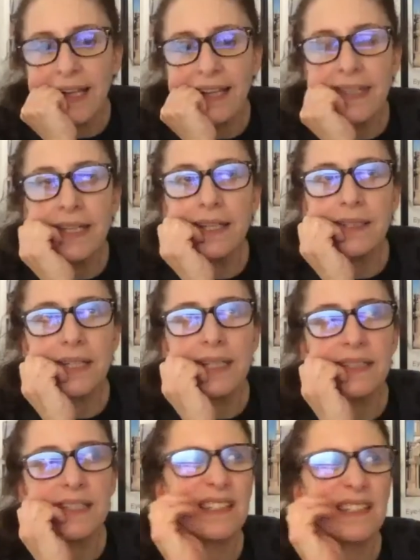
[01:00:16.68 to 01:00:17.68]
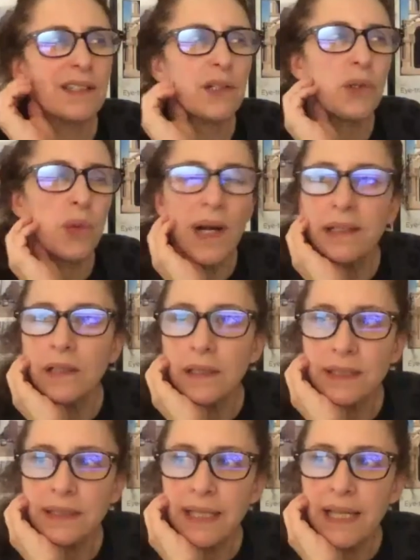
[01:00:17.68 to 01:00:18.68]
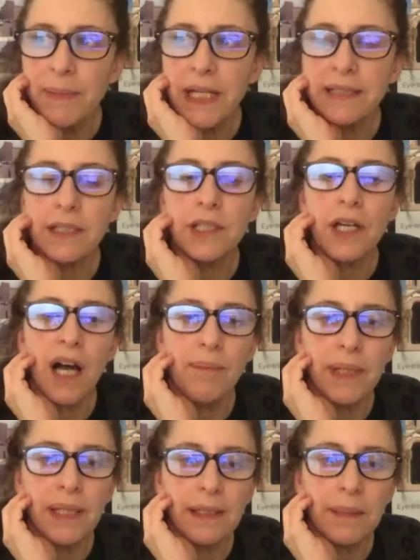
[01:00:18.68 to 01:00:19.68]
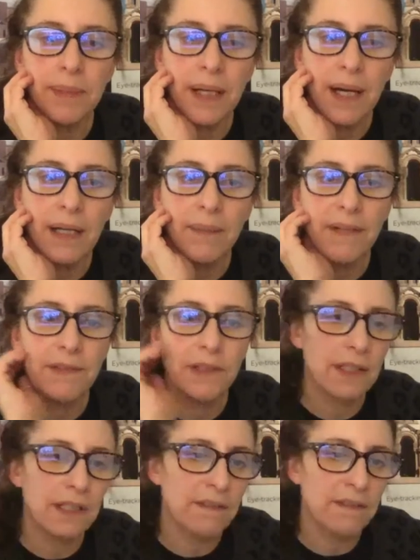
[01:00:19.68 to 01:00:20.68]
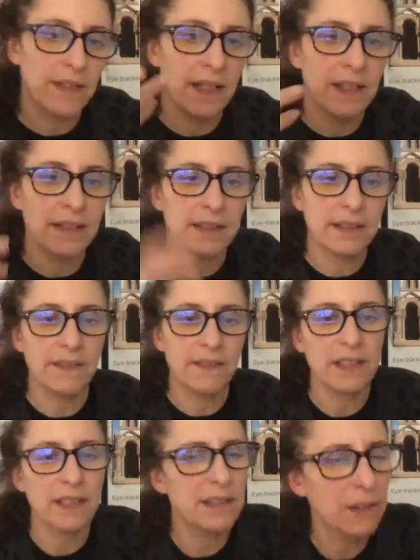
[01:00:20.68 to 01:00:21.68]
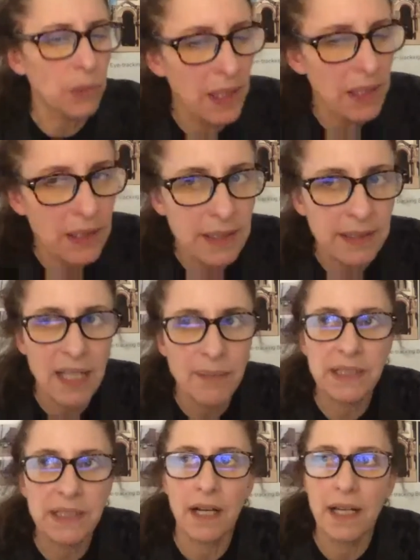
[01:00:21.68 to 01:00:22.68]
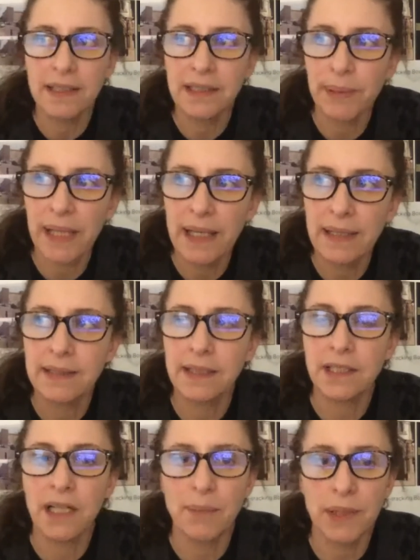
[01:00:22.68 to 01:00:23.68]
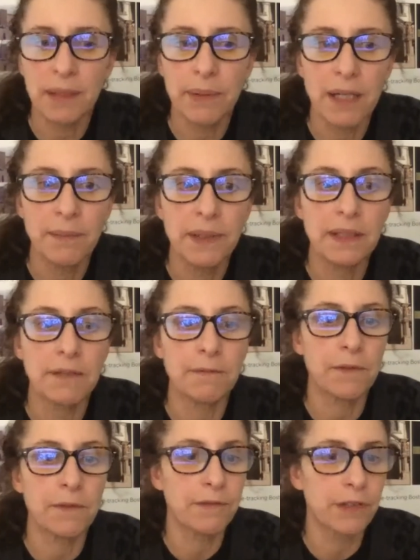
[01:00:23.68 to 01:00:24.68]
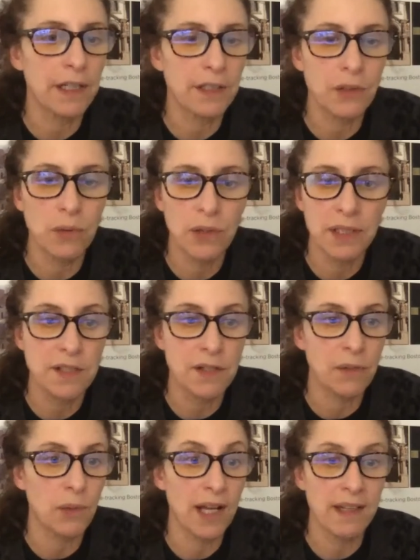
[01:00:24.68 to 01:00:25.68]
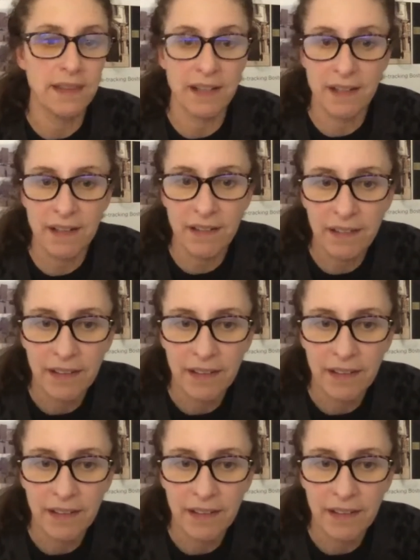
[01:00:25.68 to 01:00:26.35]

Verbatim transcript: think it, it, it, doesn't quite look the same. It has a top, middle, and bottom. I've looked at the Fagus stuff. It doesn't quite look the same. It's not as blank. It has a top, middle, bottom. The, the front doors are right there.